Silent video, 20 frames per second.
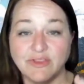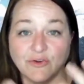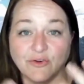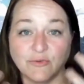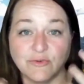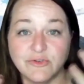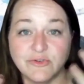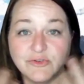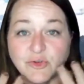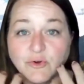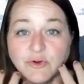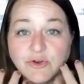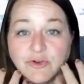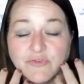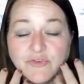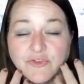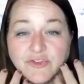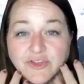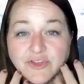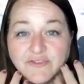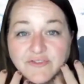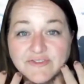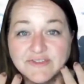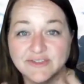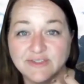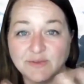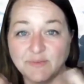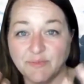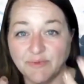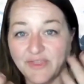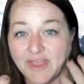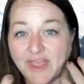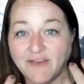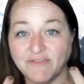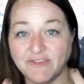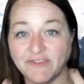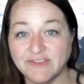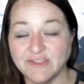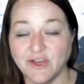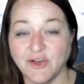They're so good for the lymph system, but they have
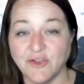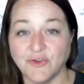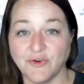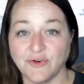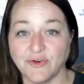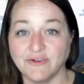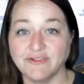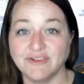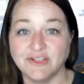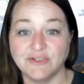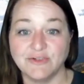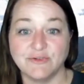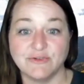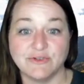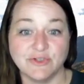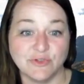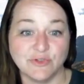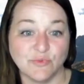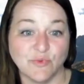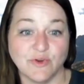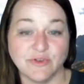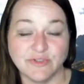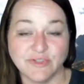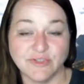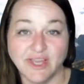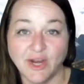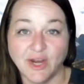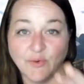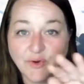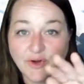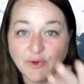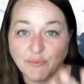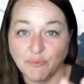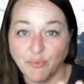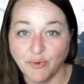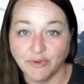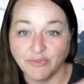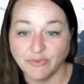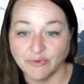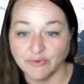these other issues as well. So I kind of wanted to
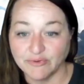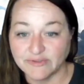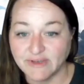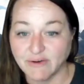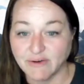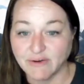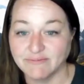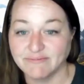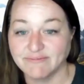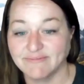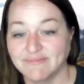point those out.